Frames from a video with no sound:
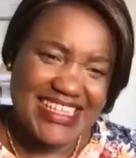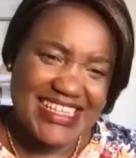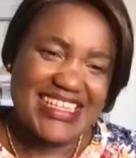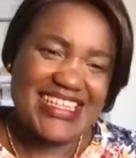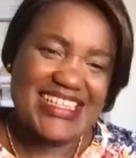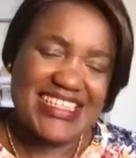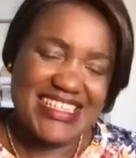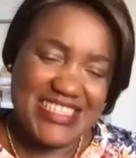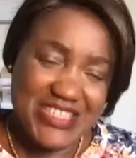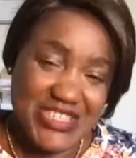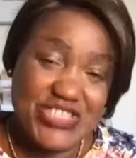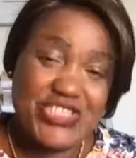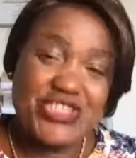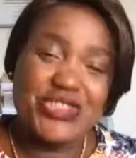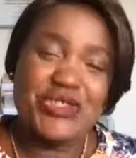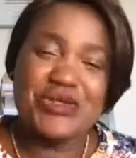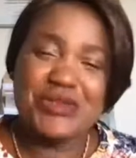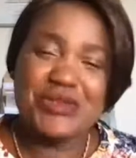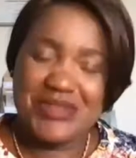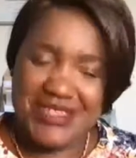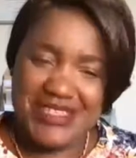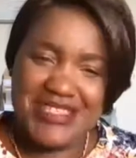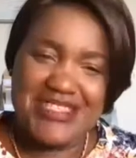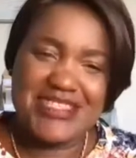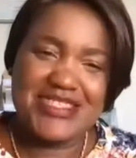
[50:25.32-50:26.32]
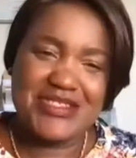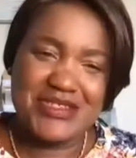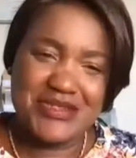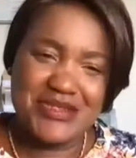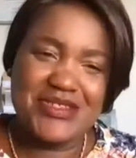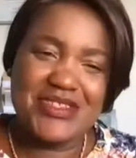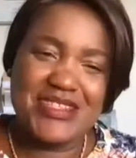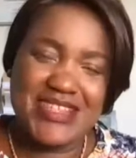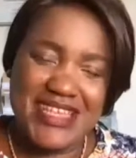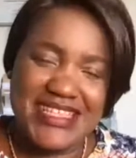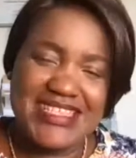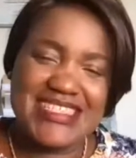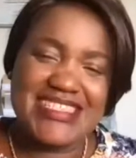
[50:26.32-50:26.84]
It's true. It's true.
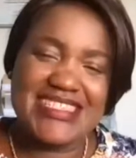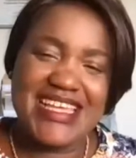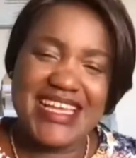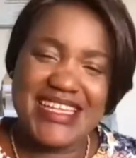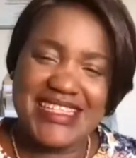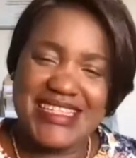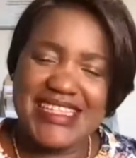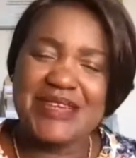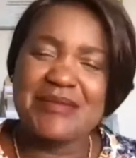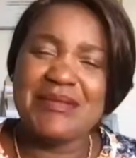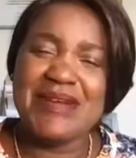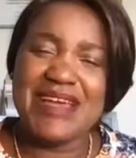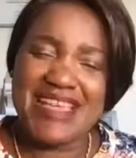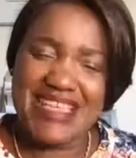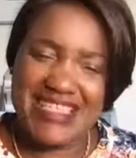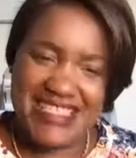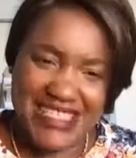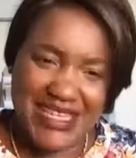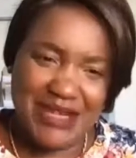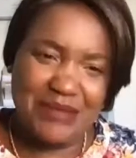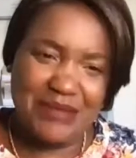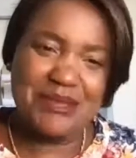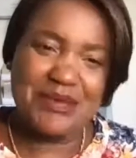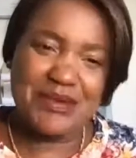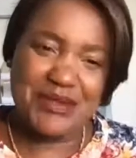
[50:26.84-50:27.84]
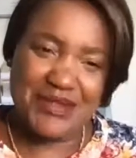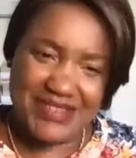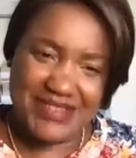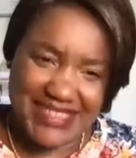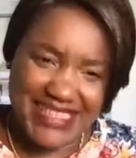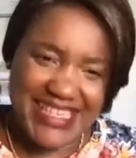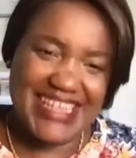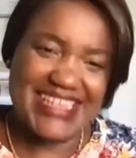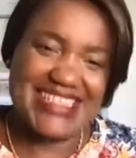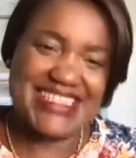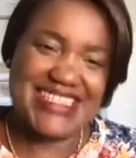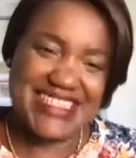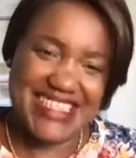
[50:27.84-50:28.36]
And standing by example.
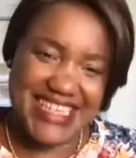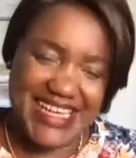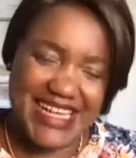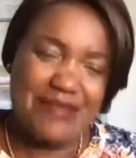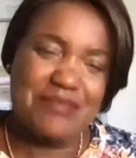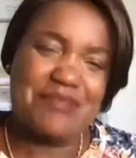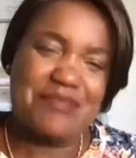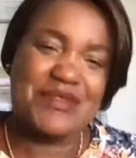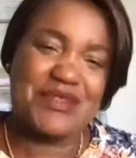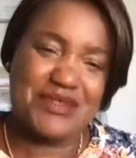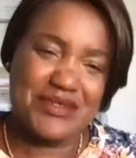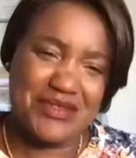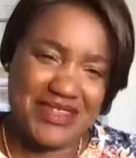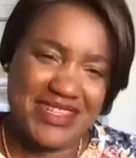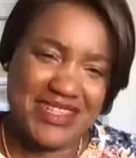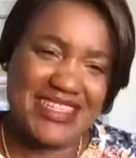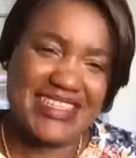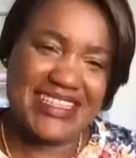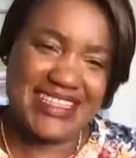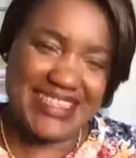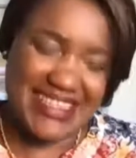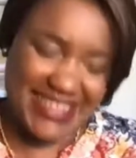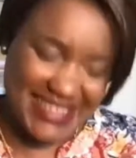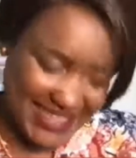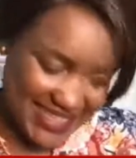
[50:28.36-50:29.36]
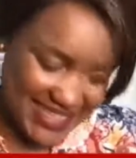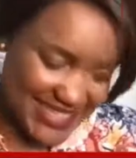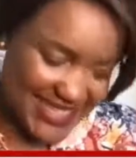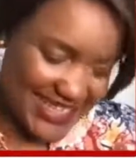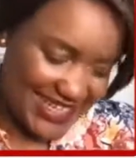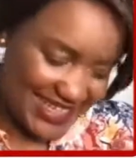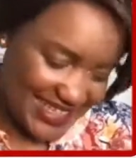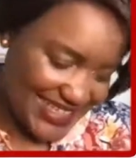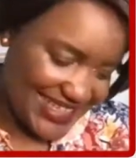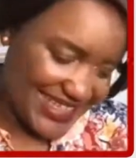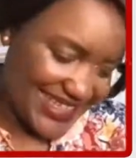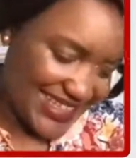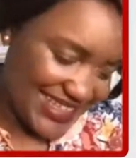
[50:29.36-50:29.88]
Yes, absolutely. Yeah,
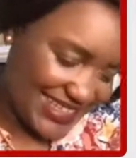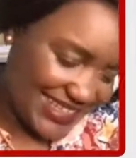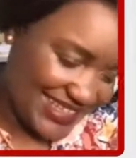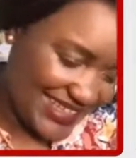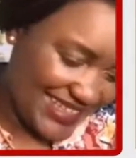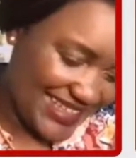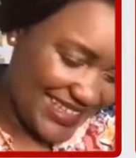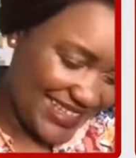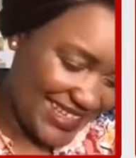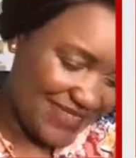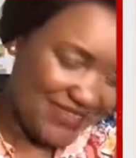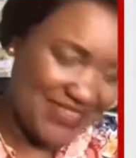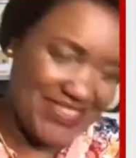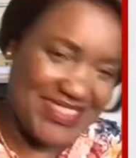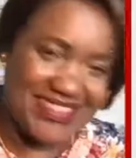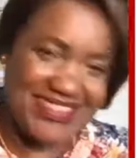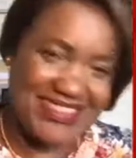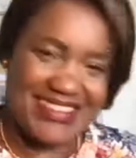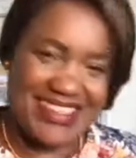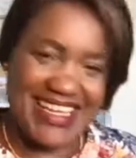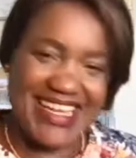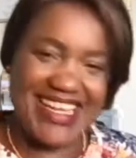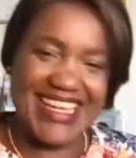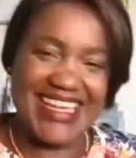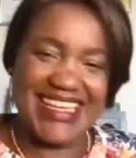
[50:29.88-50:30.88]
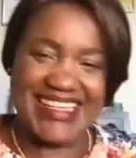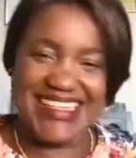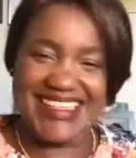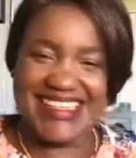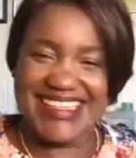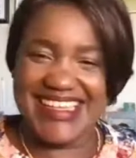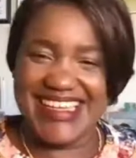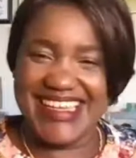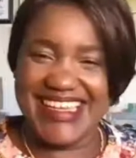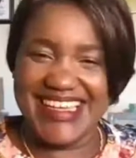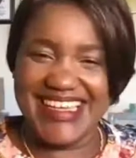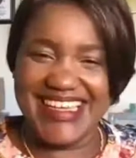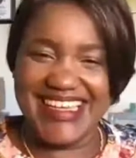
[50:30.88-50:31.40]
absolutely. I
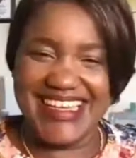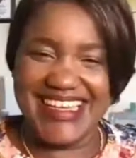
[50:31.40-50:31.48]
agree.